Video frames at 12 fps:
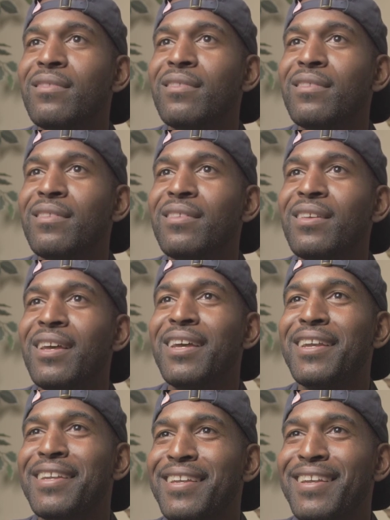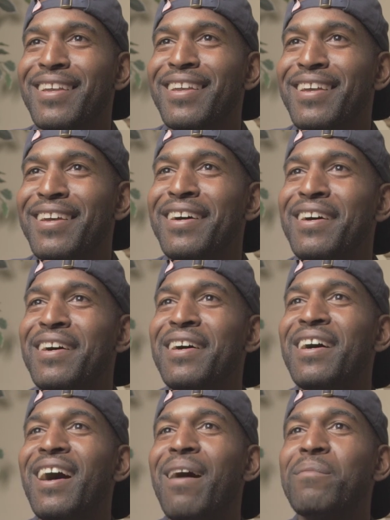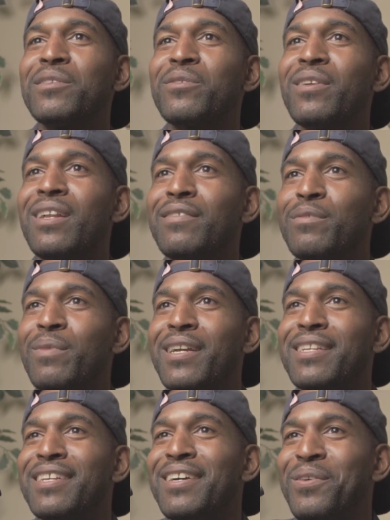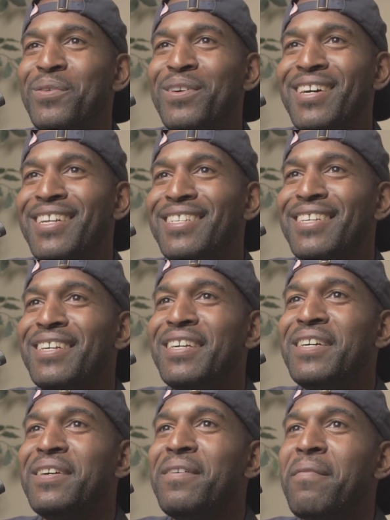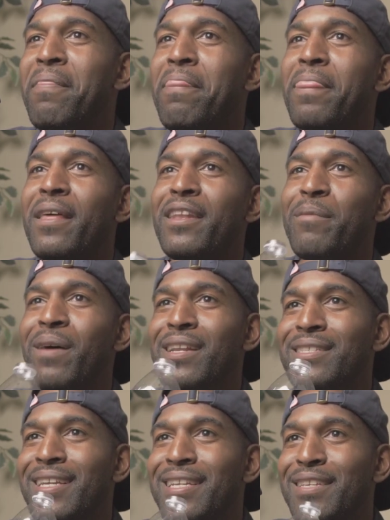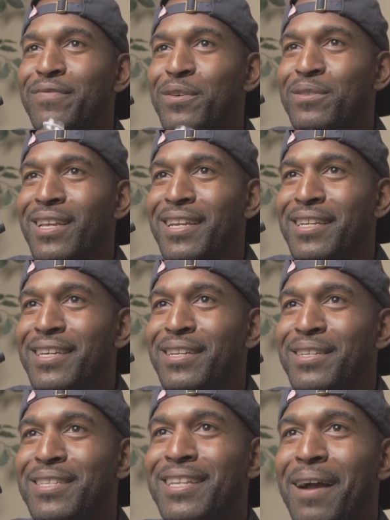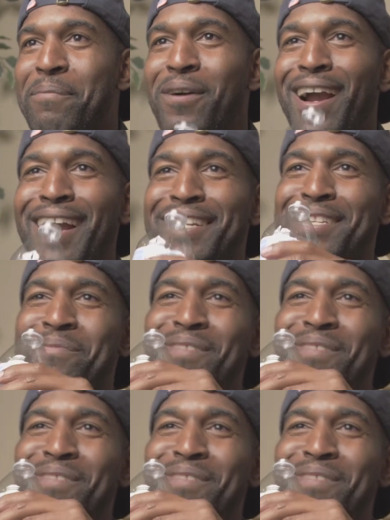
I almost agree. I love to make that. What? Nobody's saying these foods ain't good. They're just not practical.